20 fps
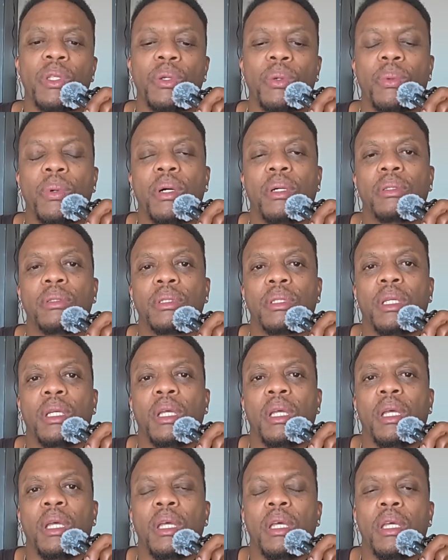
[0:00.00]
what you want.
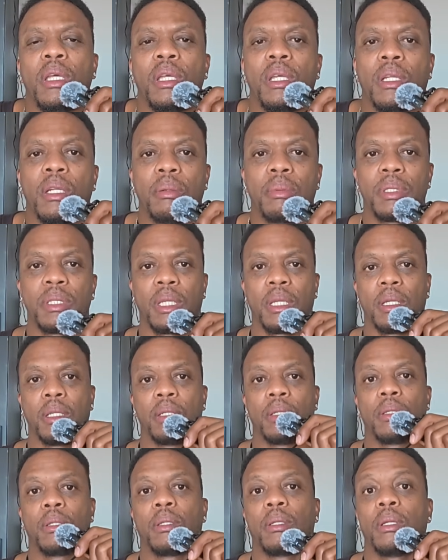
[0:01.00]
You know what I'm
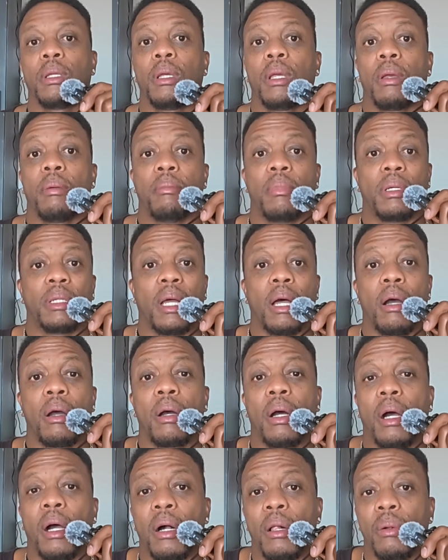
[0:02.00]
saying? But I
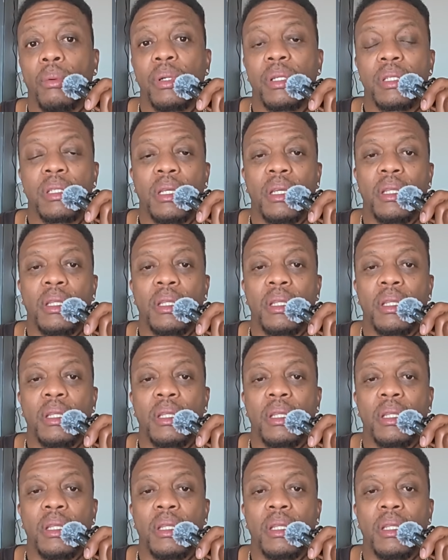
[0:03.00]
always